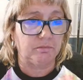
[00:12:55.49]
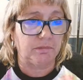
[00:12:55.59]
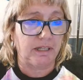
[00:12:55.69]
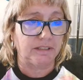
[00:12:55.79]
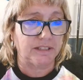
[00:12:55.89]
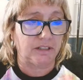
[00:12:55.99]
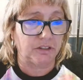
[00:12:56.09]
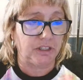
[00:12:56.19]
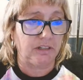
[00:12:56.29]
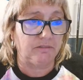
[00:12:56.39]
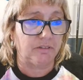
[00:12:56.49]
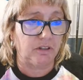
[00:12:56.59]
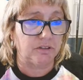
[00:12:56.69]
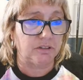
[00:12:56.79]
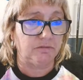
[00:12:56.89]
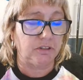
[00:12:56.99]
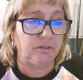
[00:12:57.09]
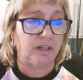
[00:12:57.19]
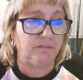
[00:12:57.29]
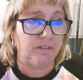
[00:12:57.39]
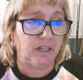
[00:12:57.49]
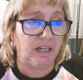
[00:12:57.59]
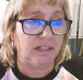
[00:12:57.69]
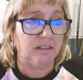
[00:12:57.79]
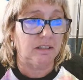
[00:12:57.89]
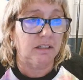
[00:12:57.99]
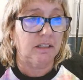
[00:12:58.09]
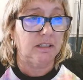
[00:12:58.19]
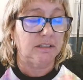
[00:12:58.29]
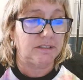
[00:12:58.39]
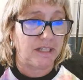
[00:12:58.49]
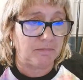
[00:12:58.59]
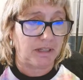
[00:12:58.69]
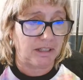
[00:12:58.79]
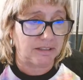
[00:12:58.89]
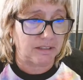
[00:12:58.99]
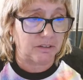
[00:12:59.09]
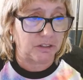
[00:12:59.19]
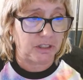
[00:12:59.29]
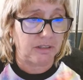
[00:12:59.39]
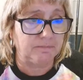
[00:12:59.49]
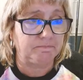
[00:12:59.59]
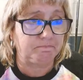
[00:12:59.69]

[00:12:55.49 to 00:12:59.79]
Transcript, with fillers: my Excel sheet for those of you who have not seen my Excel sheet.